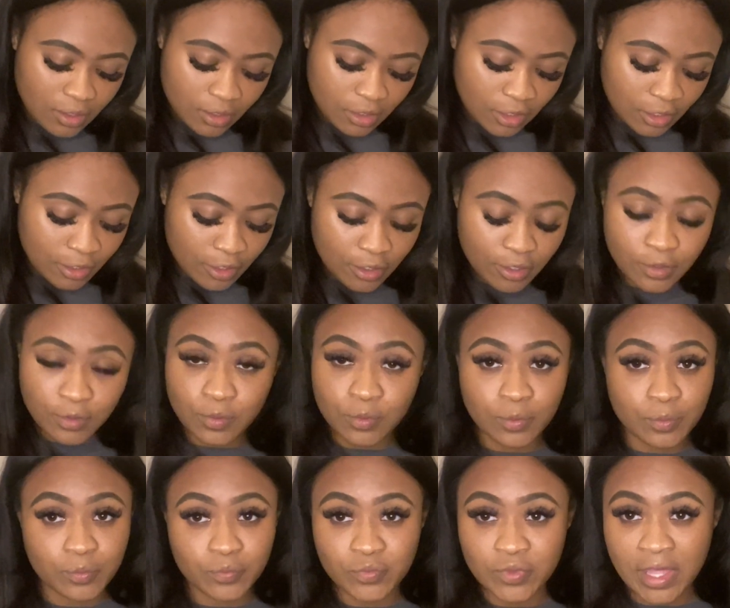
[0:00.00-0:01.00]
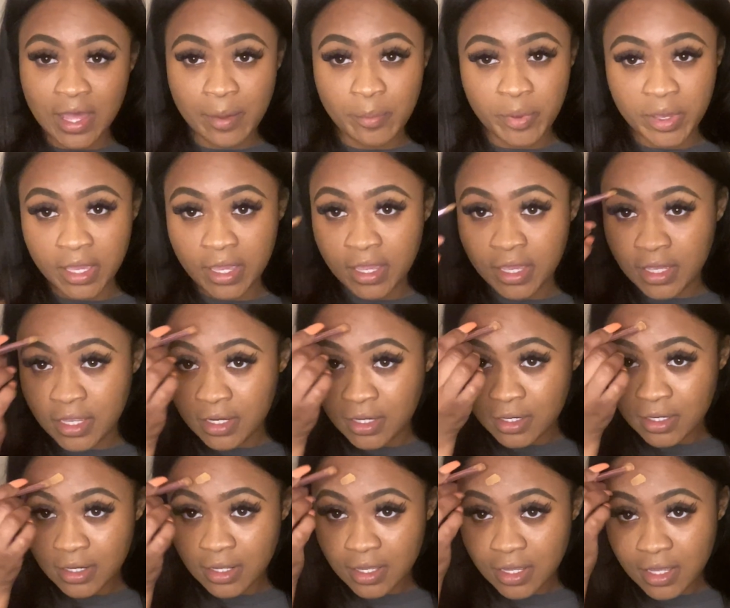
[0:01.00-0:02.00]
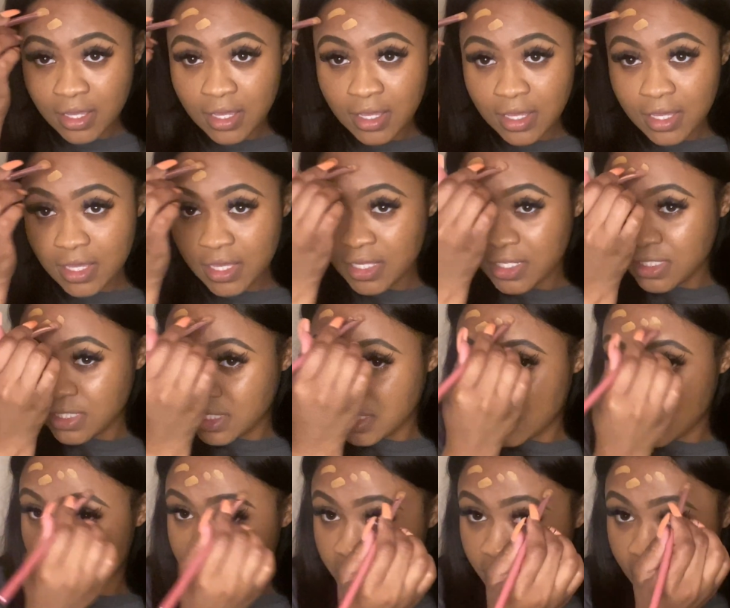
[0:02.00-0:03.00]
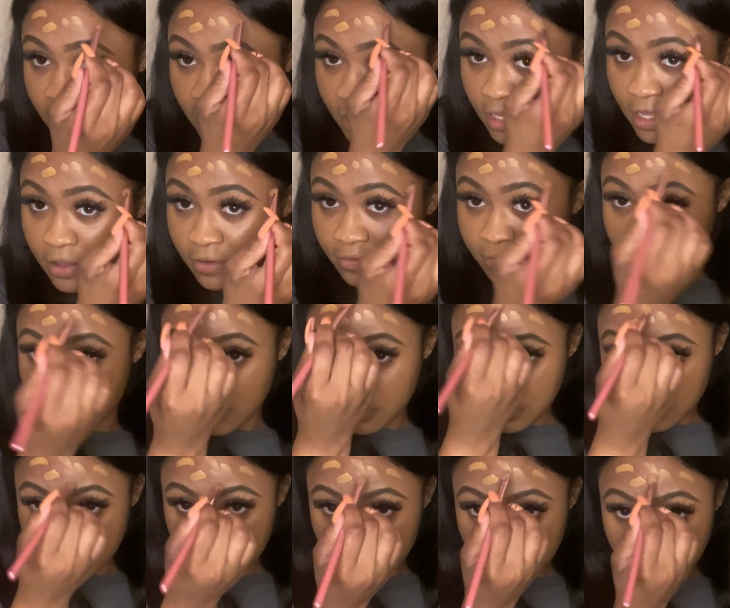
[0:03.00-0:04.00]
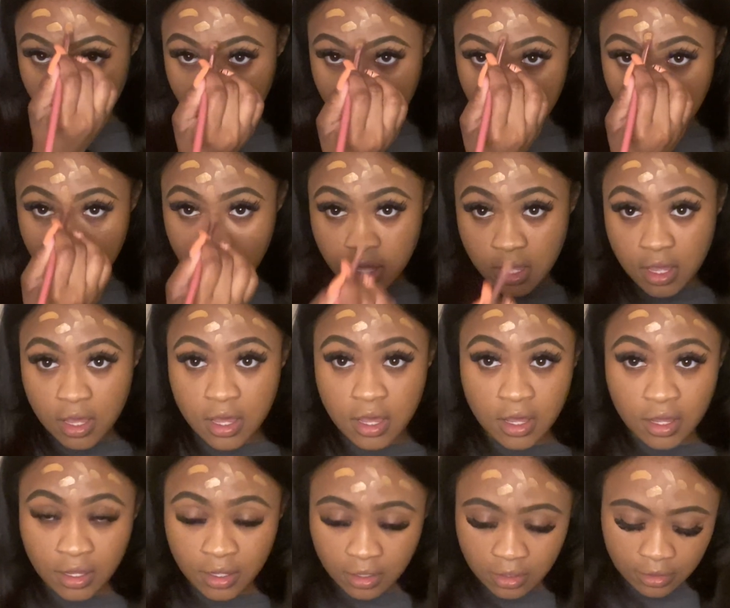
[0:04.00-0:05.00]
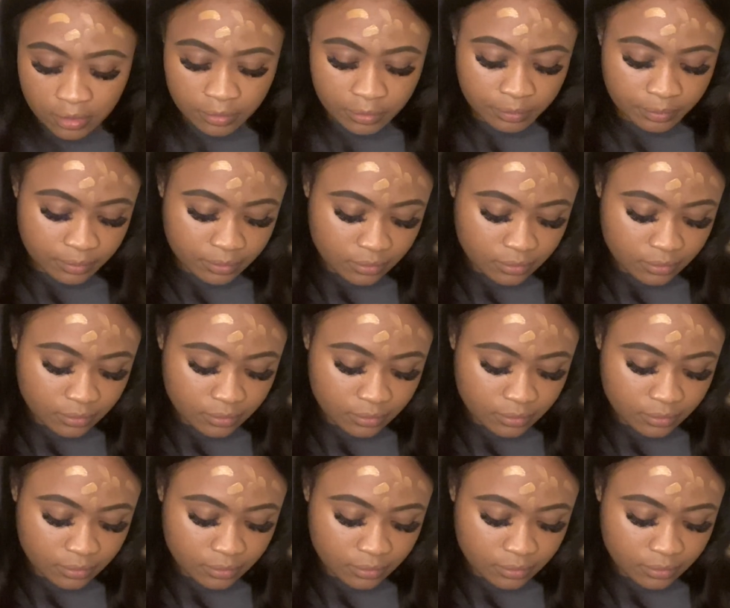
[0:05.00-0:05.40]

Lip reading: you know, that pain is a different level. And